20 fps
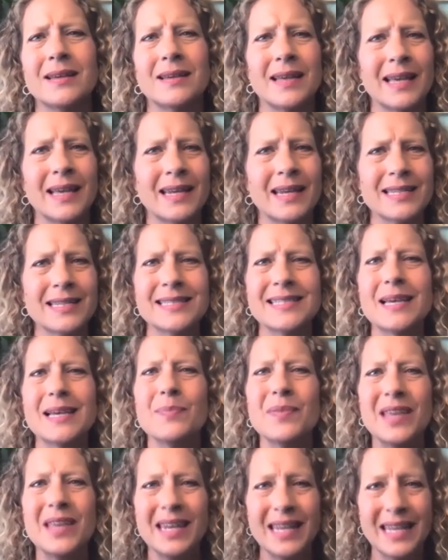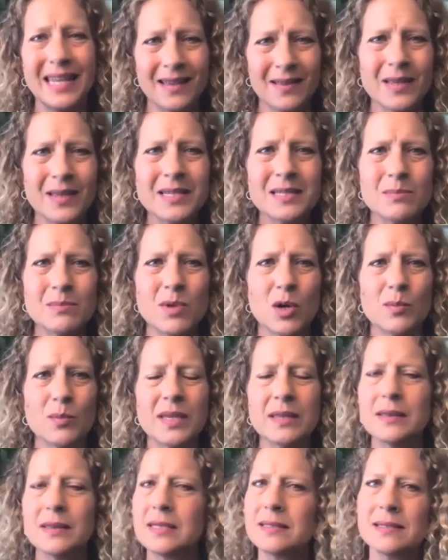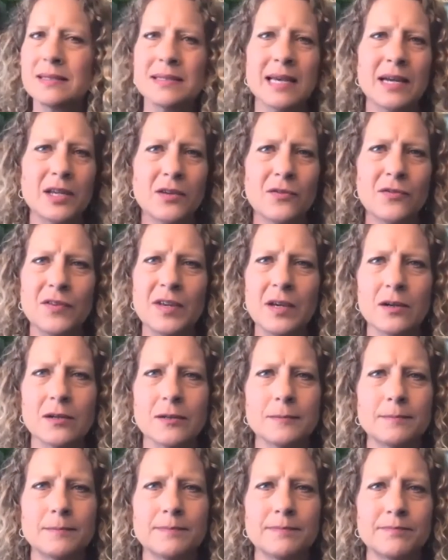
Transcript: and accept that in this moment, this is how you feel.